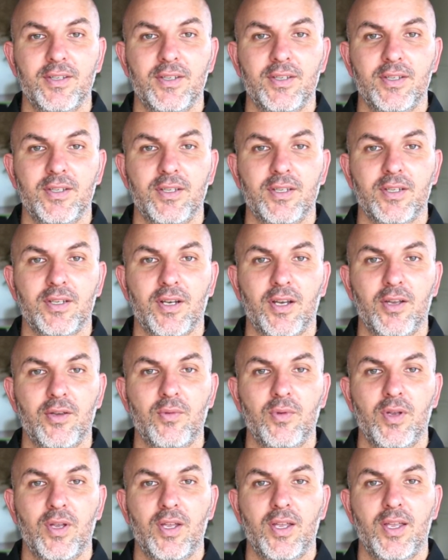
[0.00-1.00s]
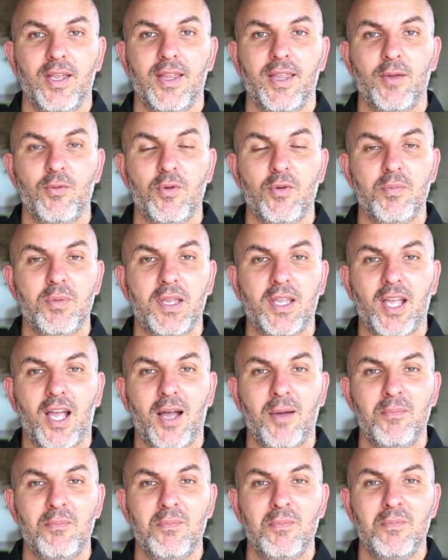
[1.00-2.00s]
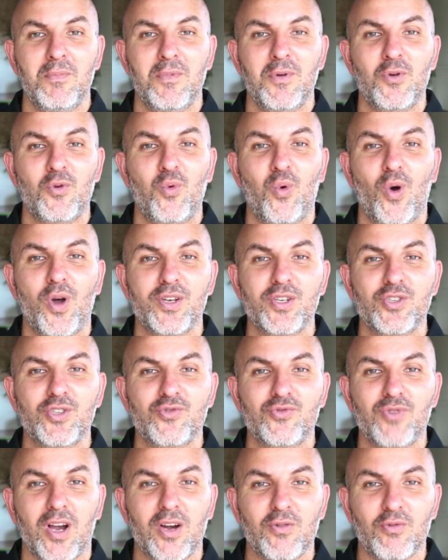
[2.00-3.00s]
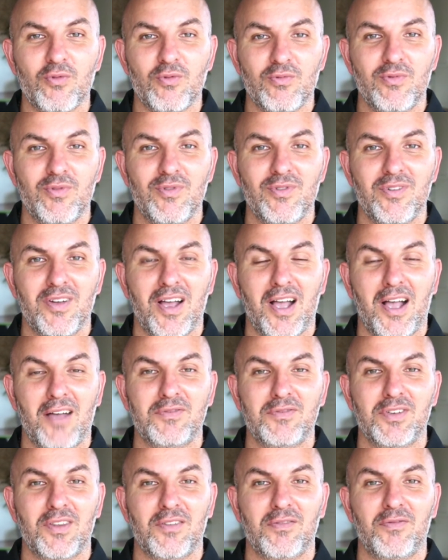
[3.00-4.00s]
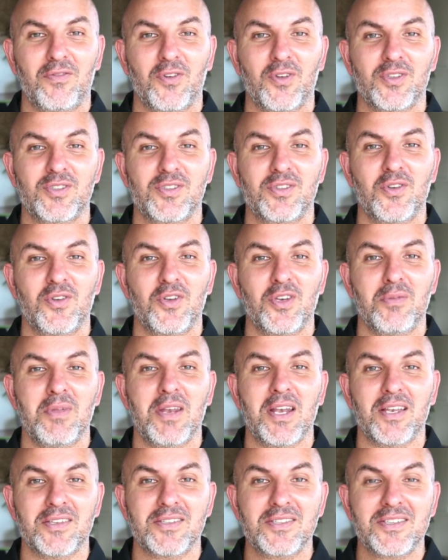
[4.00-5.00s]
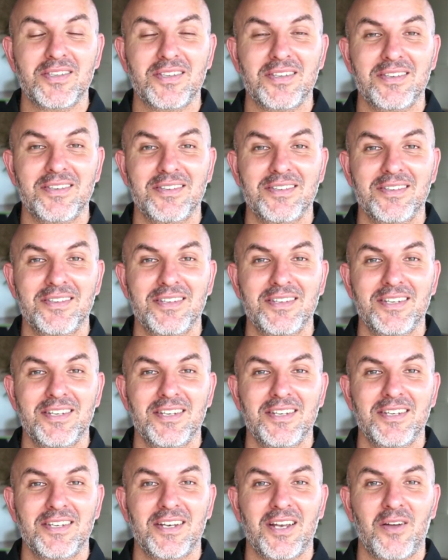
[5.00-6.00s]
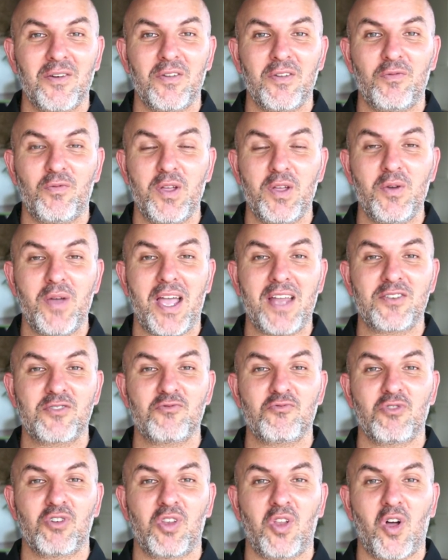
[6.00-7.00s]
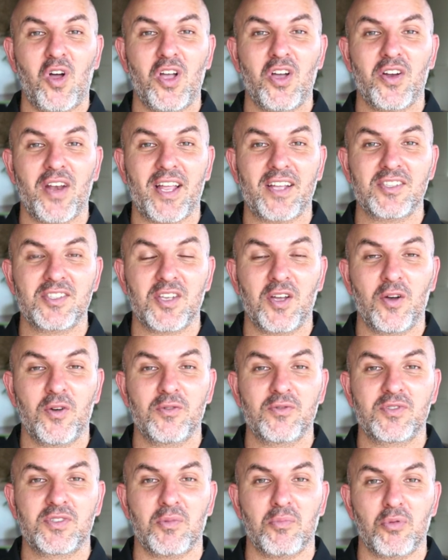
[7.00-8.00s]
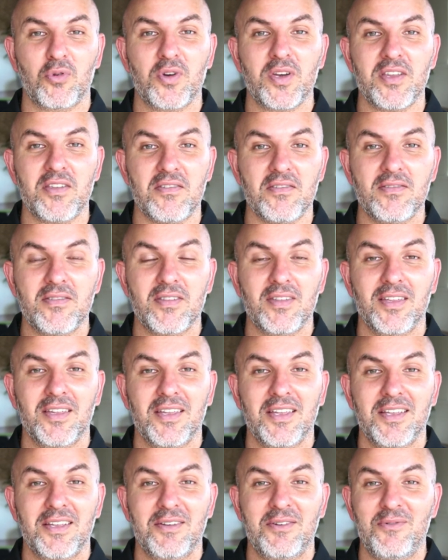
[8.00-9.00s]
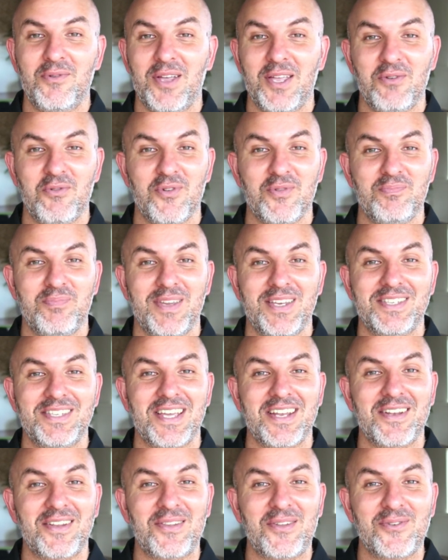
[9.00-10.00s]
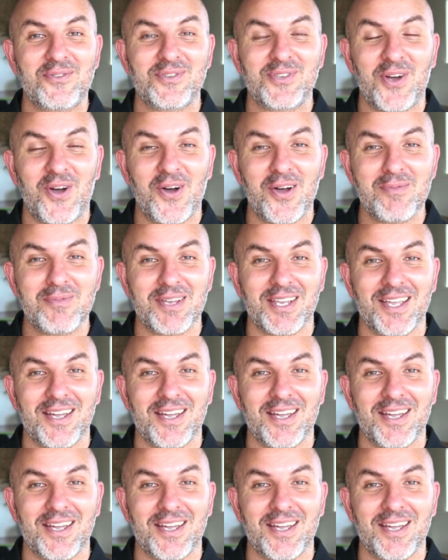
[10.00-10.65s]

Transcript: it would become quite a struggle after the first 30 minutes. If we had to rely on ourselves to breathe, it would be dead a long time ago.